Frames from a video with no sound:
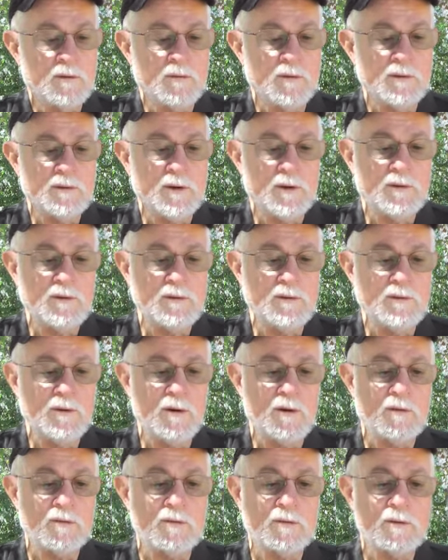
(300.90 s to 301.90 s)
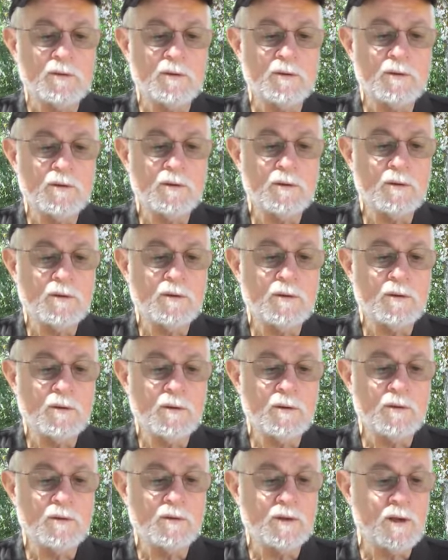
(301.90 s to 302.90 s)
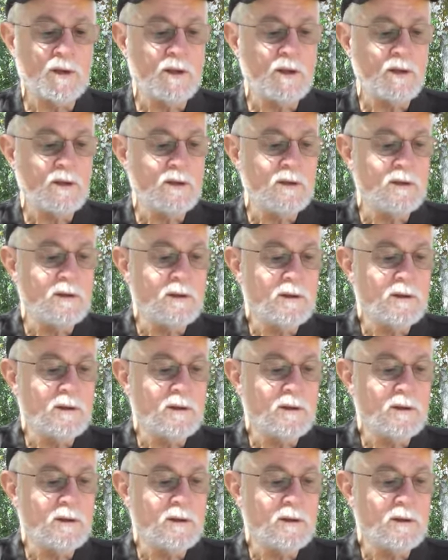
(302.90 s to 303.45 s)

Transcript: Well, no, you don't. Okay?